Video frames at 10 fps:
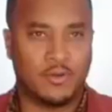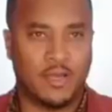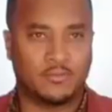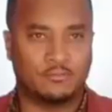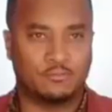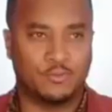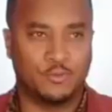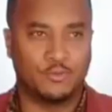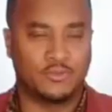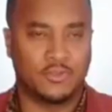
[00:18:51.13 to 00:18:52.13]
with our
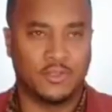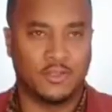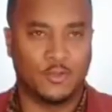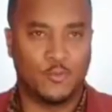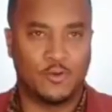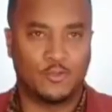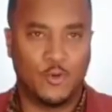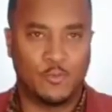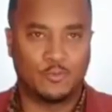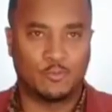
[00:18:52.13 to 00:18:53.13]
producer, and no
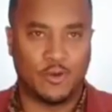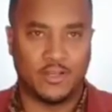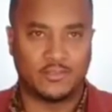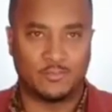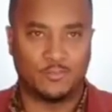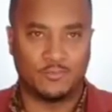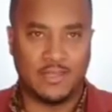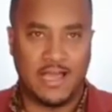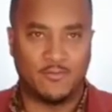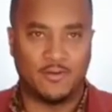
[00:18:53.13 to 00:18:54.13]
one told me he was going to bring us
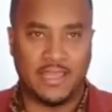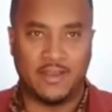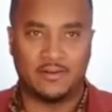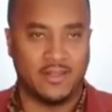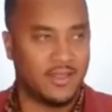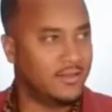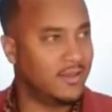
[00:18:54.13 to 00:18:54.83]
up live on the air today.